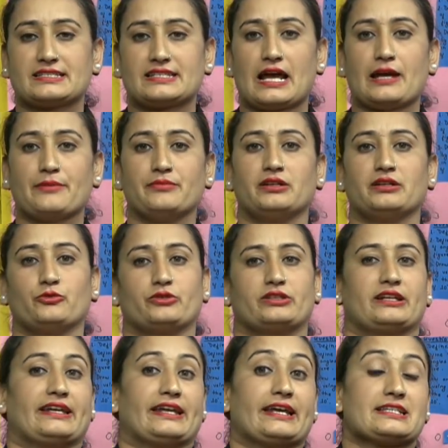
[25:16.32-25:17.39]
time, with the
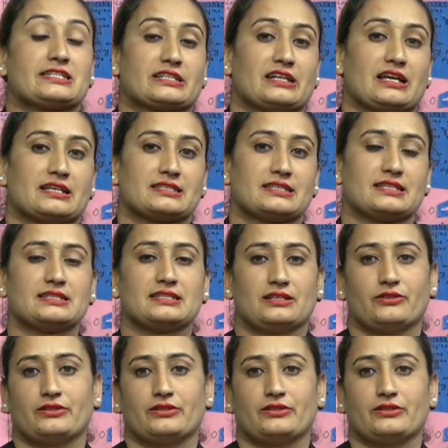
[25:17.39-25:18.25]
next classes,